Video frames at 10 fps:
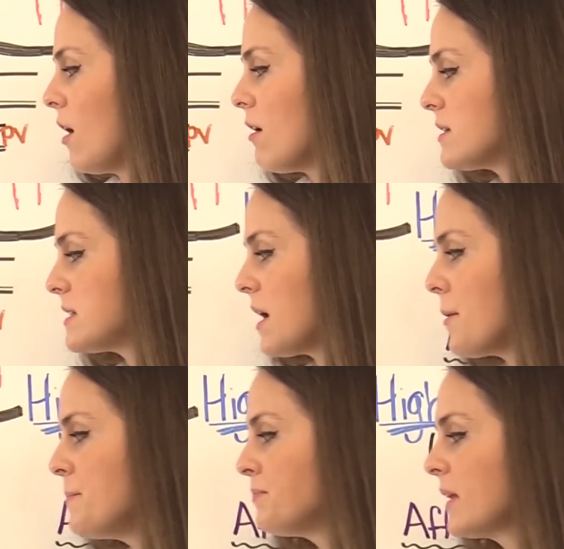Also,
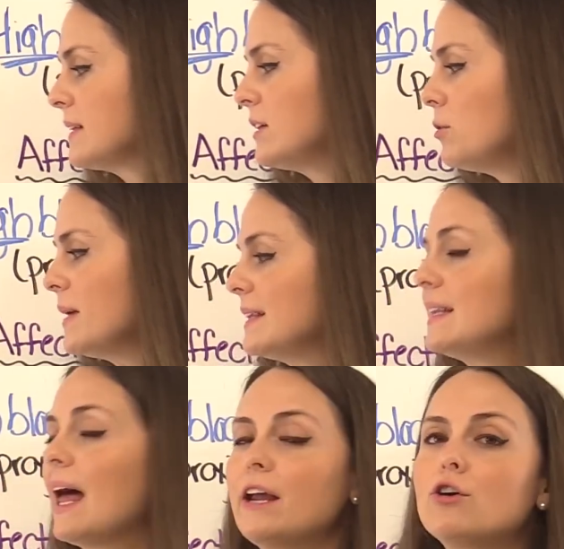a little
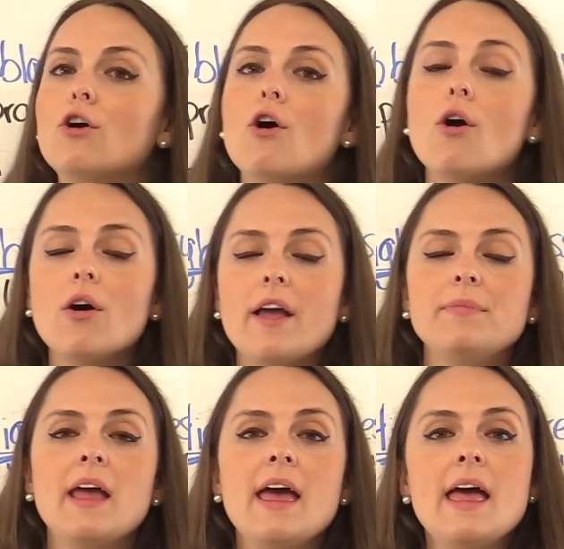bit later on,